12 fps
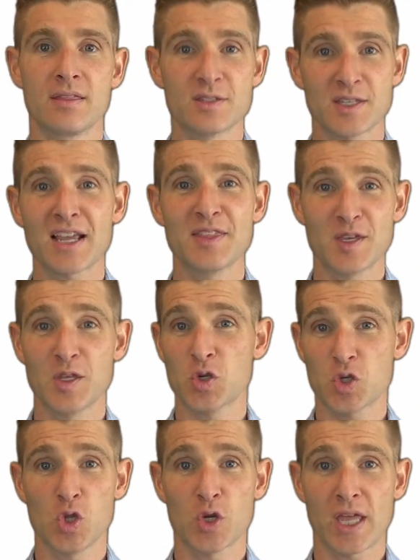The second thing you
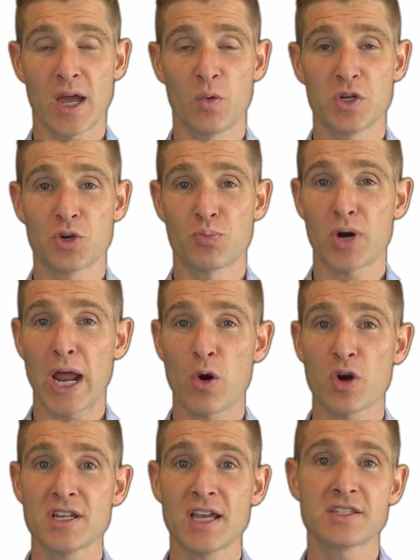should look at when you're
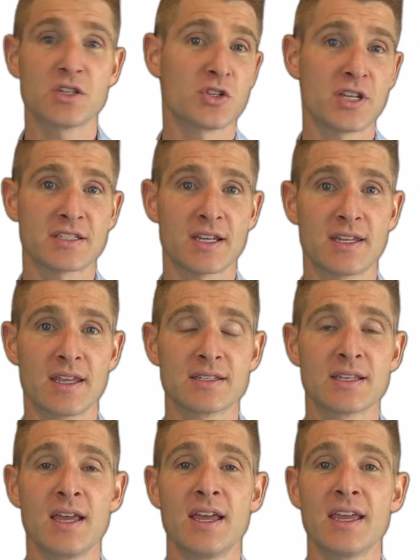prioritizing your test
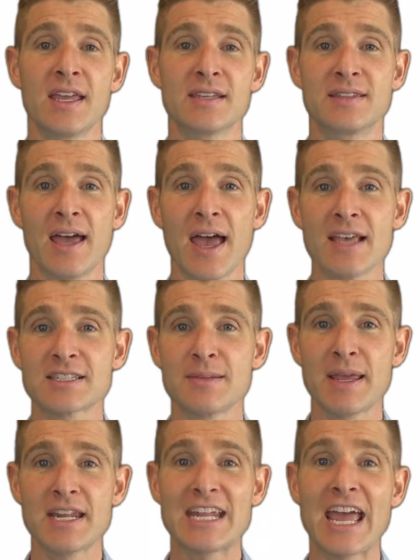ideas is the
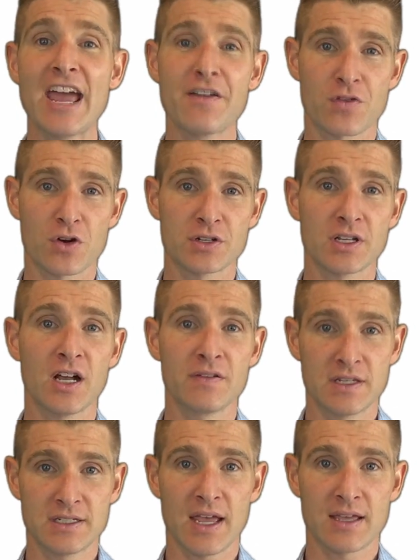estimated effort
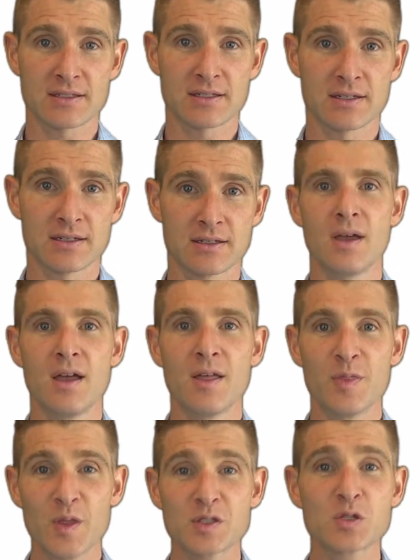of the test.
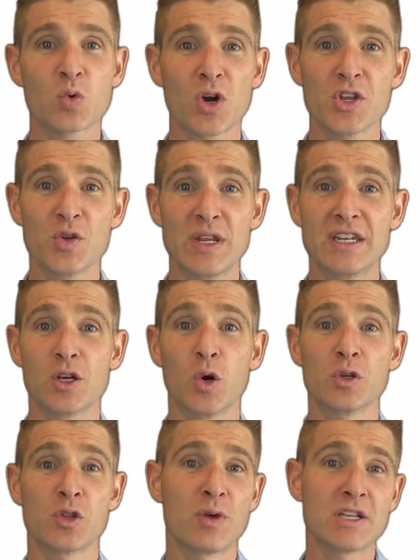This is where you need to
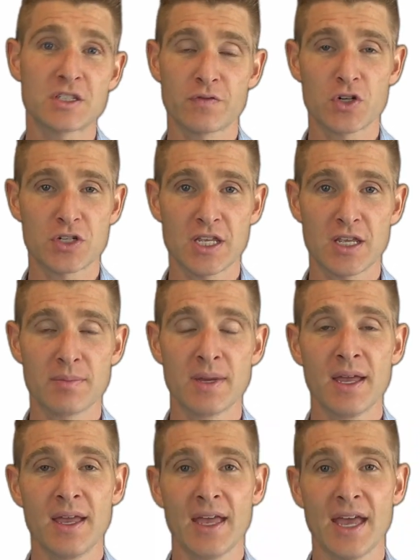go to the rest of your
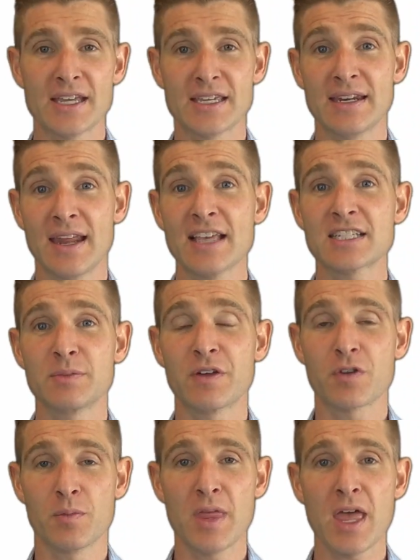team and get an
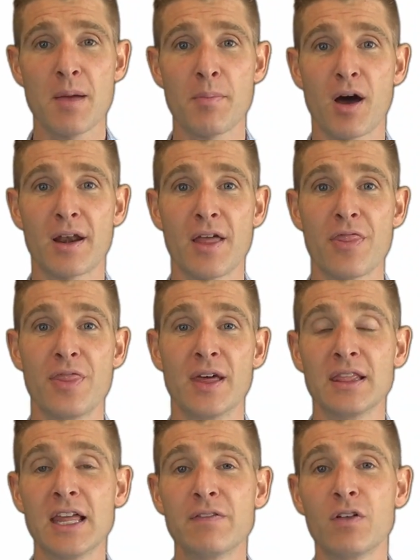estimate from them on
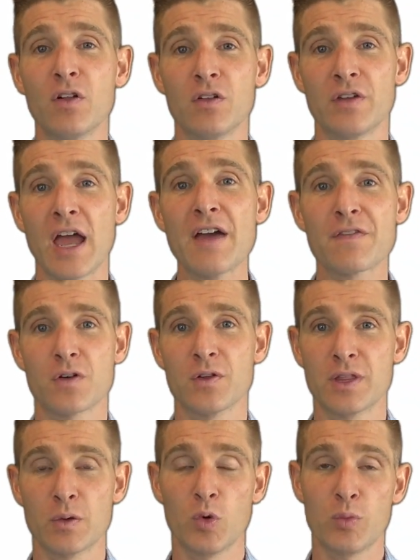the level of
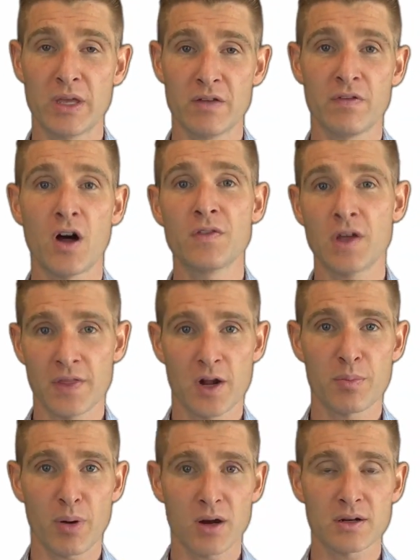effort that will be involved on
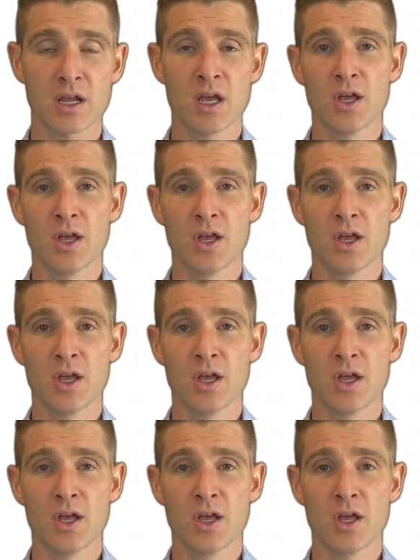their part.